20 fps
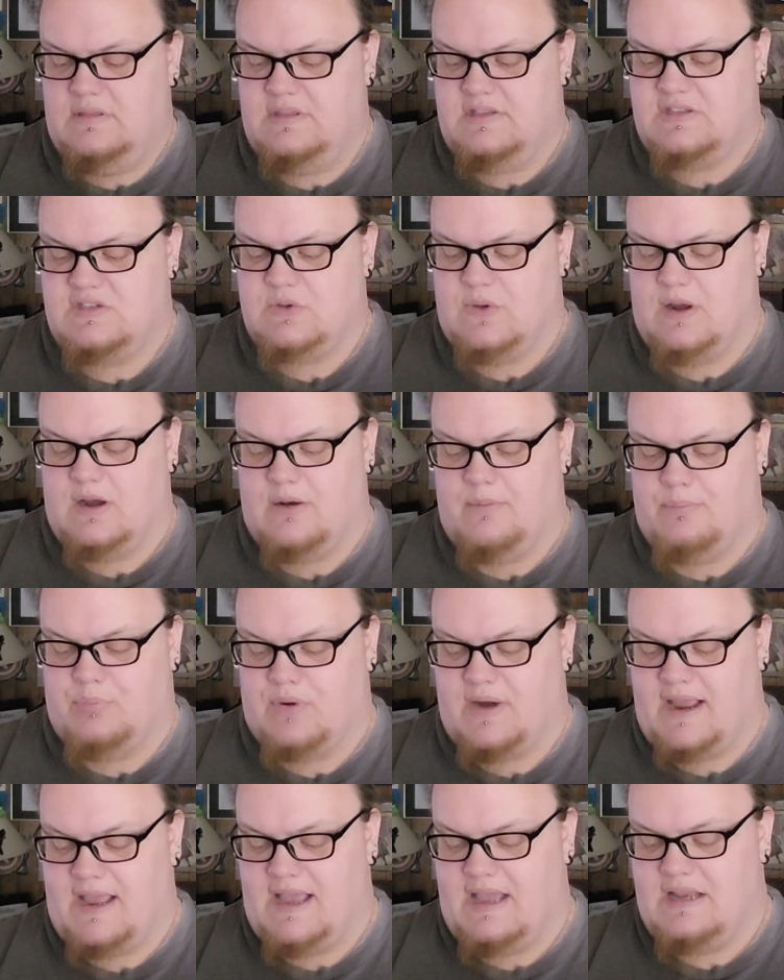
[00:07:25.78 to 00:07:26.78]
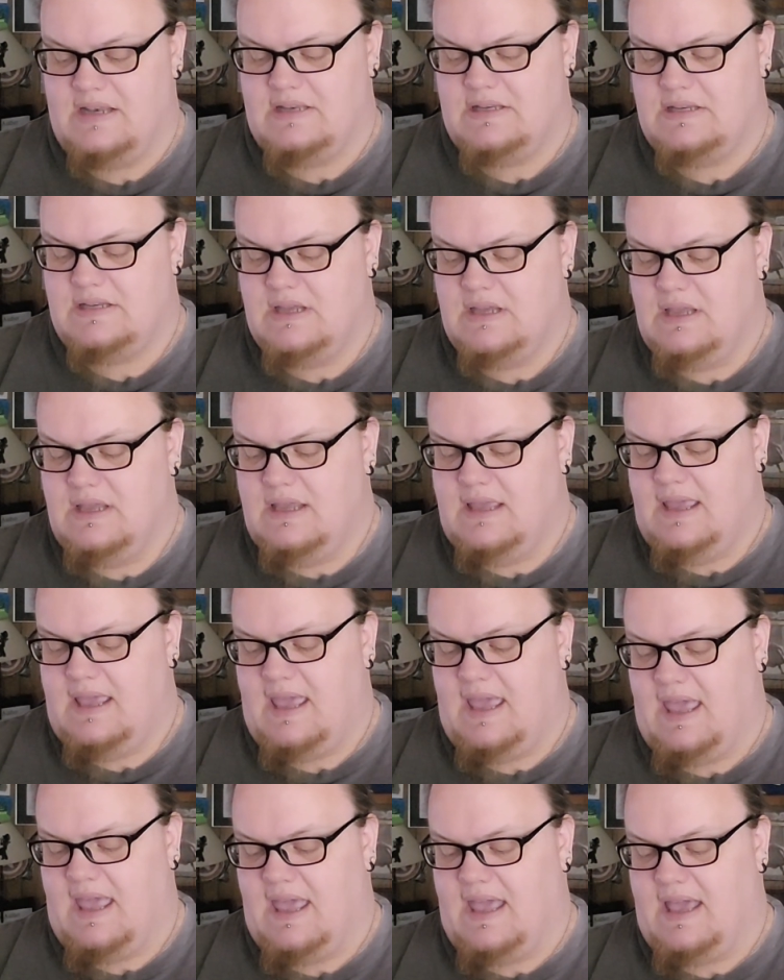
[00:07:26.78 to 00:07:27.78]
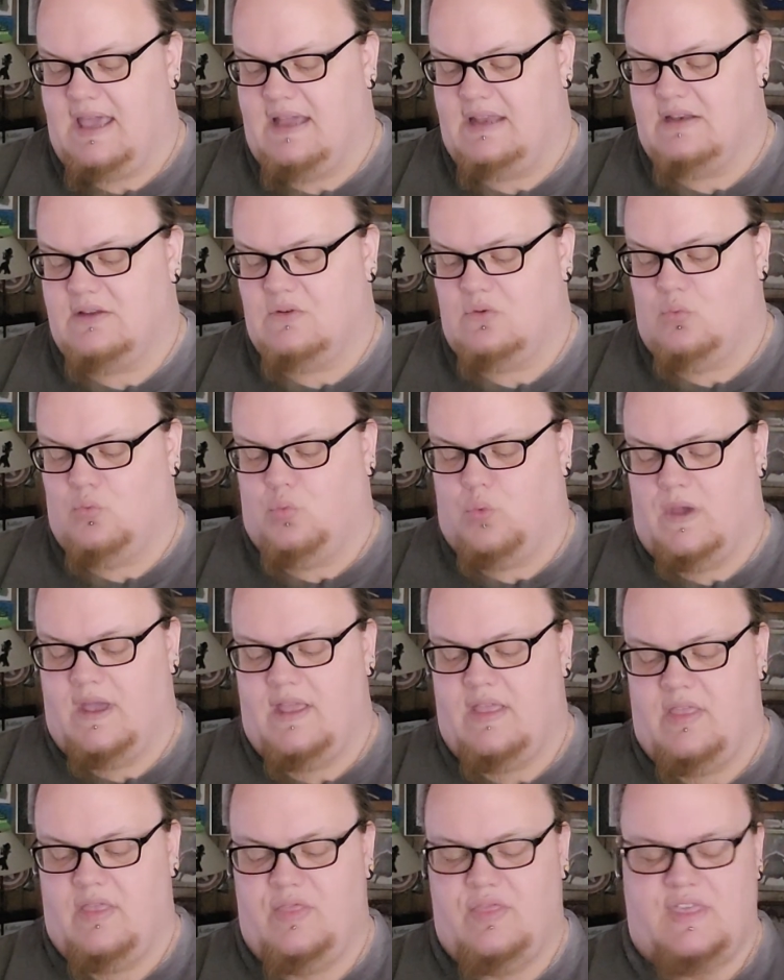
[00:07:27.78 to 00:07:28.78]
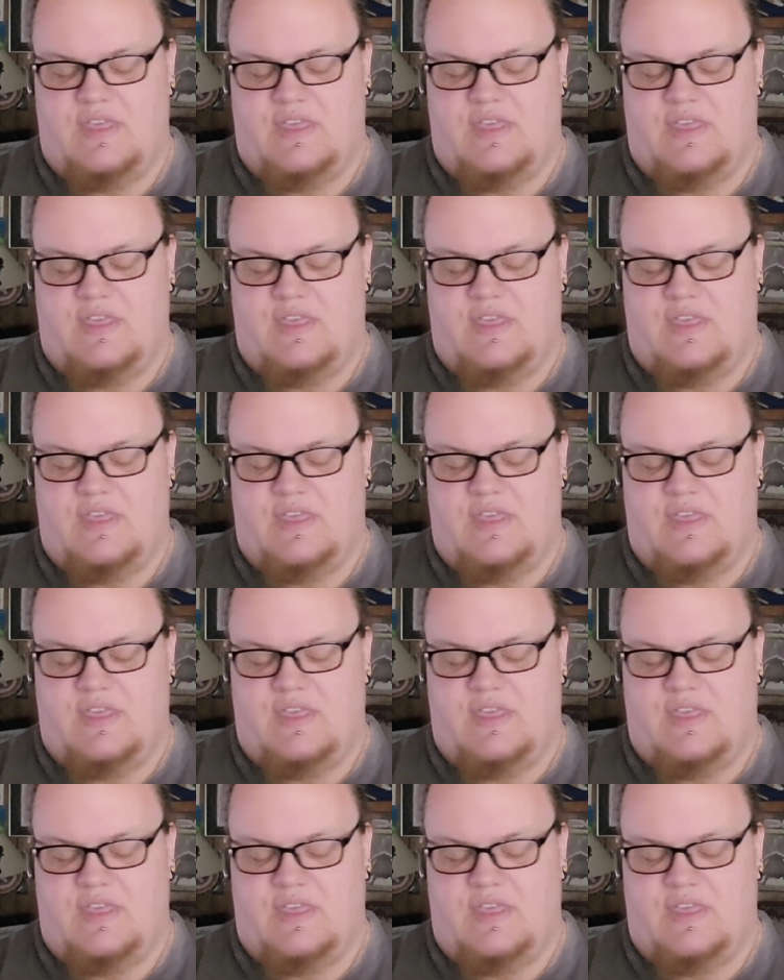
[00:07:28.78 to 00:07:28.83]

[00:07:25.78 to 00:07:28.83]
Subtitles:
Sawyer brand and what